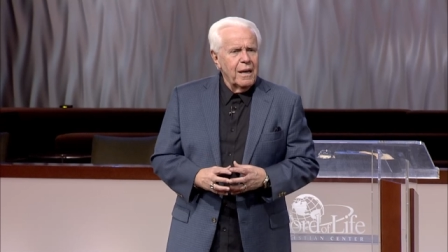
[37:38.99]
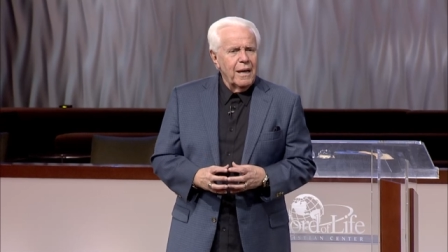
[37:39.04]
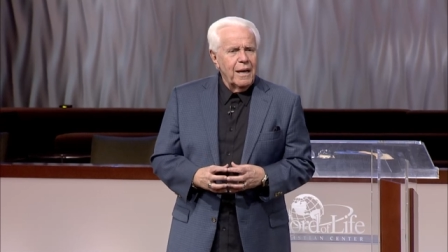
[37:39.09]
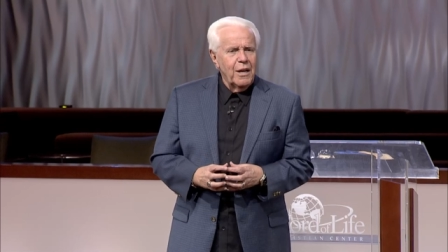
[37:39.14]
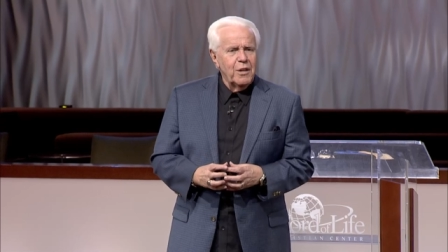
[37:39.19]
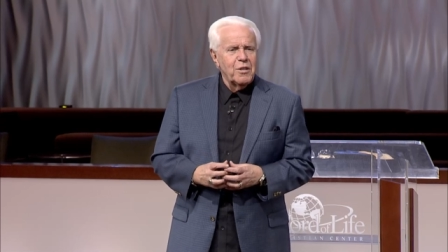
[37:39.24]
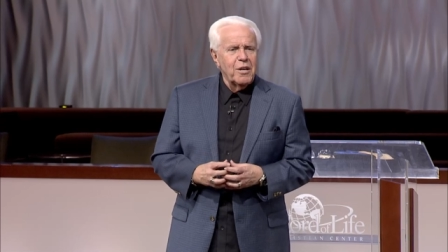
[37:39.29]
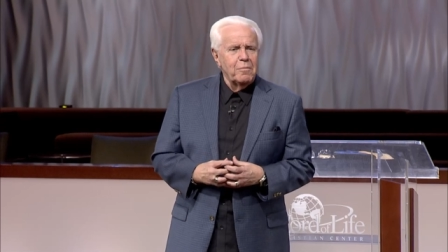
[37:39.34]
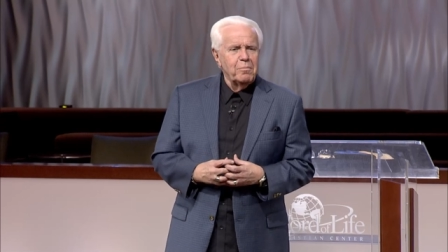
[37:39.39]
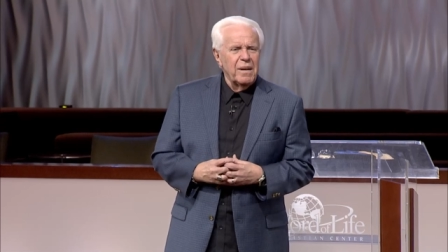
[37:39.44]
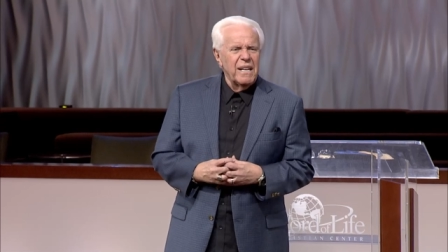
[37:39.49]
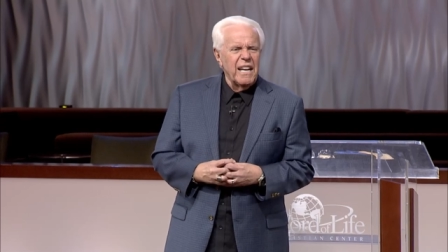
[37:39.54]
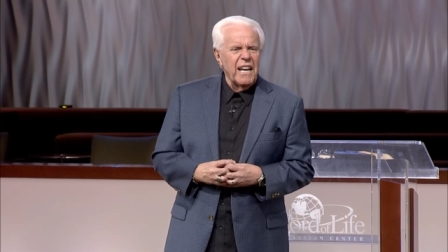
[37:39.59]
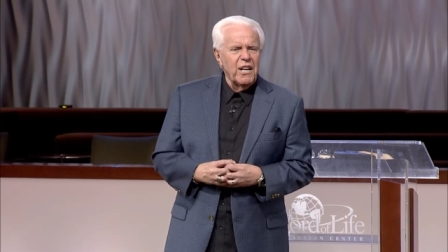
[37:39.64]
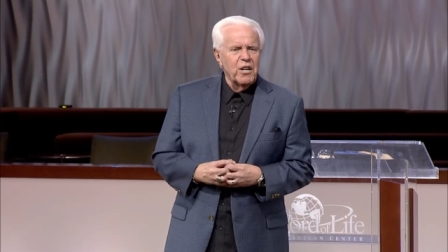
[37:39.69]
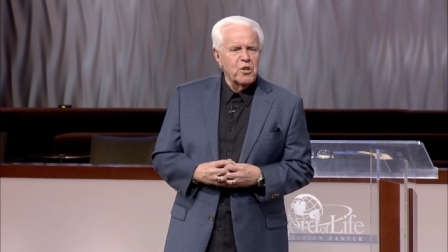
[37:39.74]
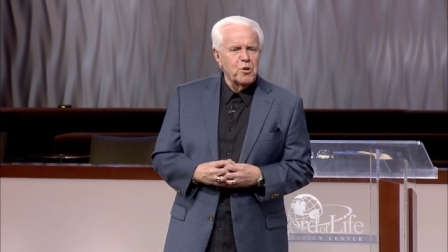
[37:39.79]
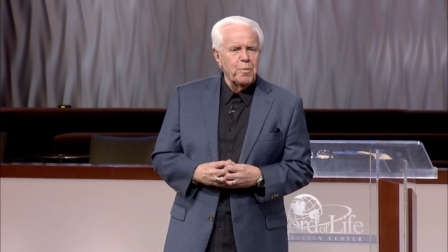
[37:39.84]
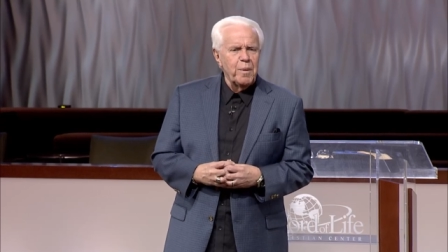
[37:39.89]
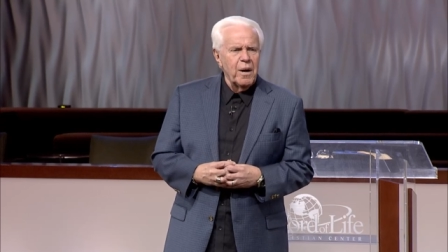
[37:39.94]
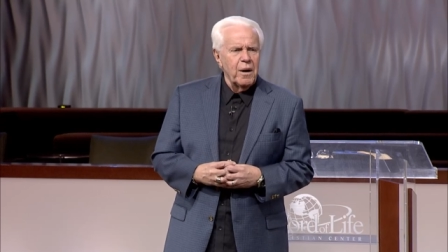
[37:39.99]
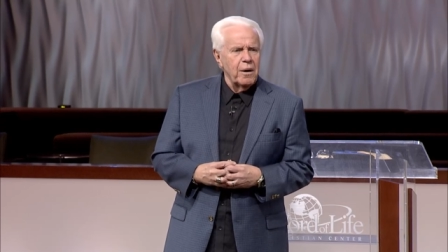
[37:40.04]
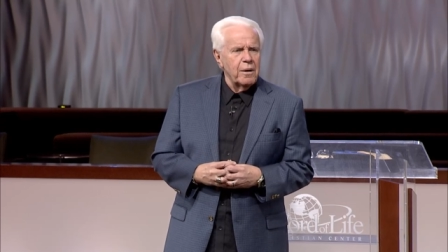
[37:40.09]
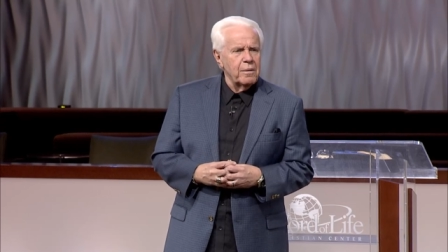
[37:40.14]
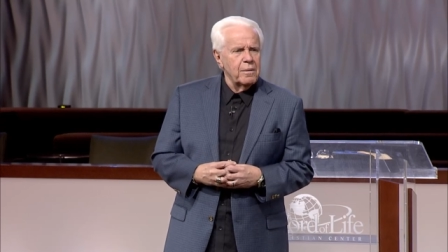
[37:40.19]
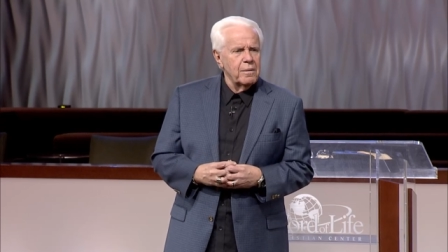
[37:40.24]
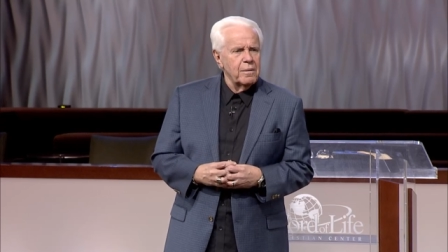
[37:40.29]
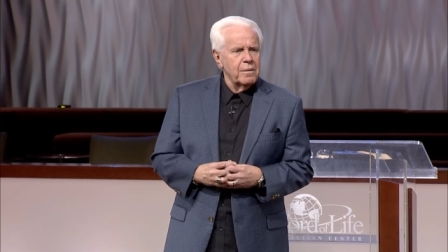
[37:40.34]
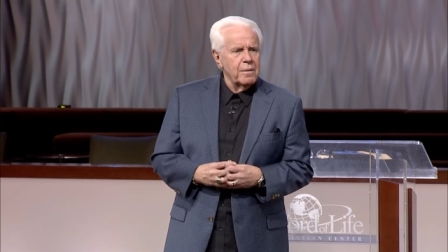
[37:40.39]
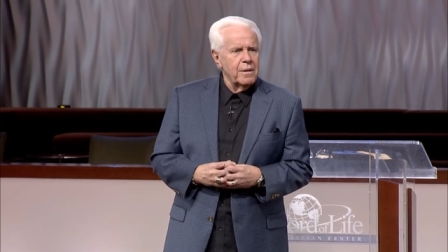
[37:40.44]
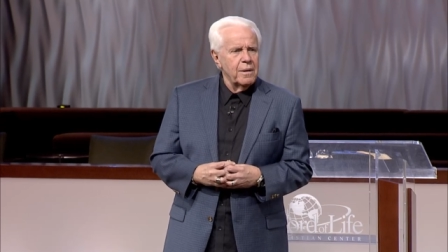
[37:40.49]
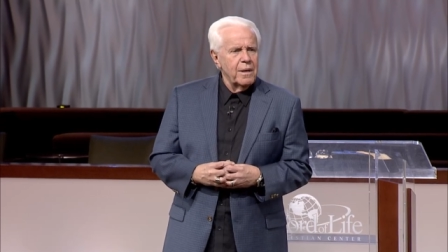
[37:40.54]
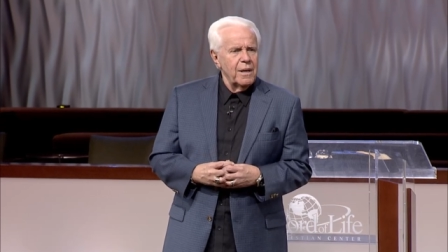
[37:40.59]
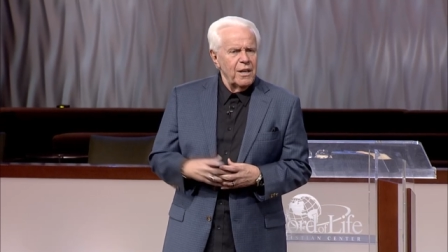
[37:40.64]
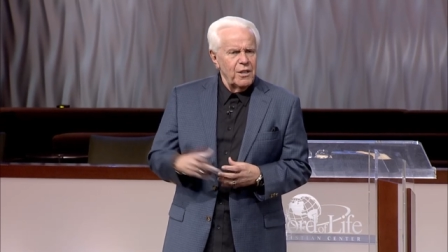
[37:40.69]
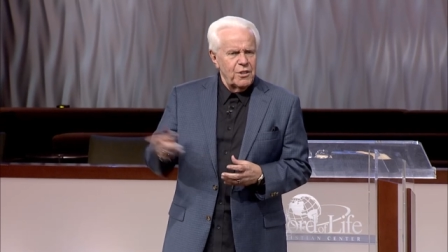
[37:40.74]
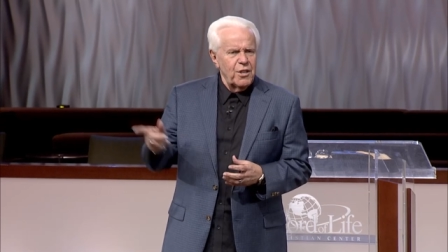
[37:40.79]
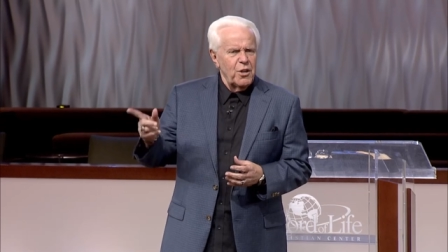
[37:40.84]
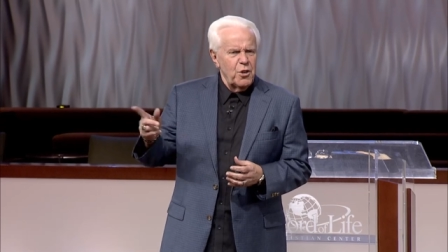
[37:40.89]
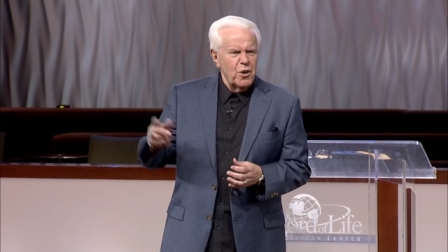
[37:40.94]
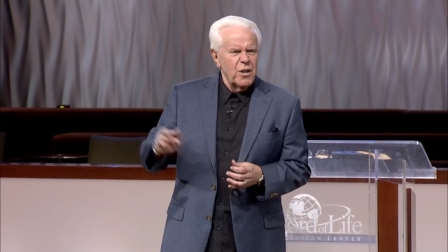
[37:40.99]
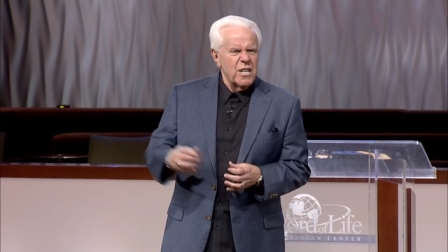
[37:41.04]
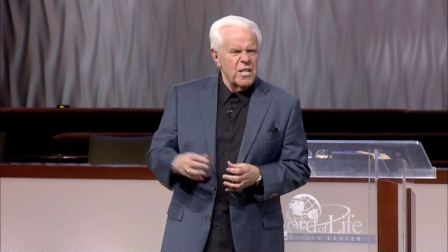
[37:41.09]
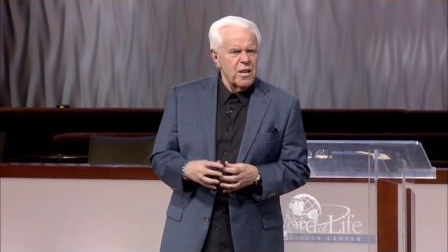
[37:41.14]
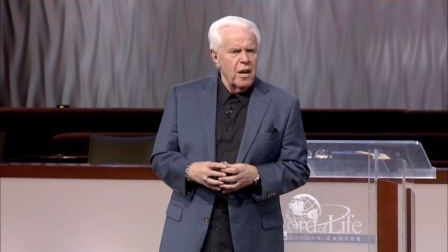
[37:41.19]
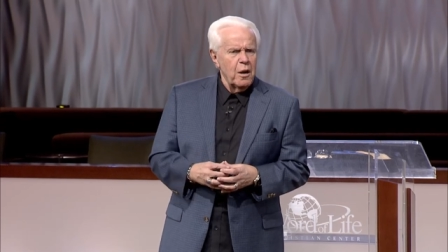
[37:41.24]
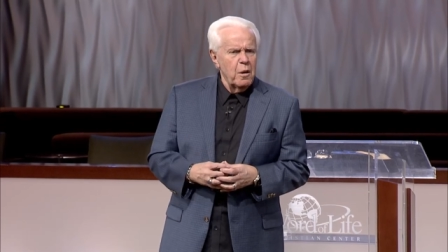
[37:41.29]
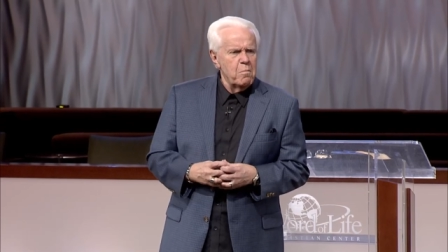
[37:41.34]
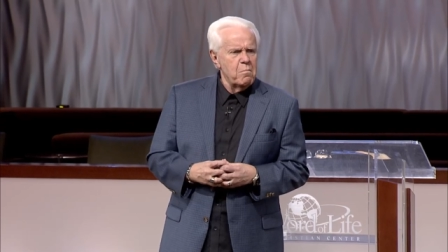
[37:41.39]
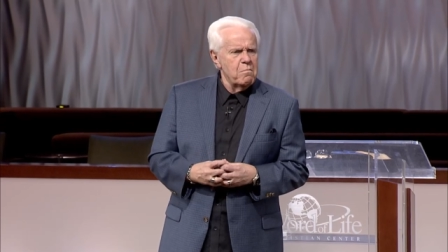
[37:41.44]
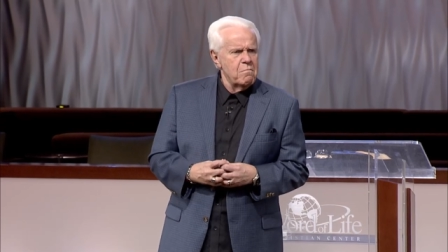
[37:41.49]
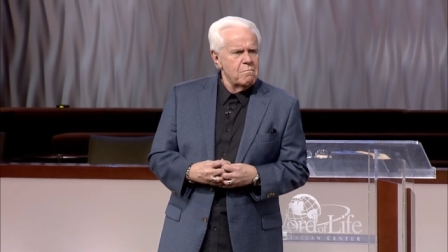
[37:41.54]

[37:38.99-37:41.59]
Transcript: He said, Medina Spirit. He said, You can tell them.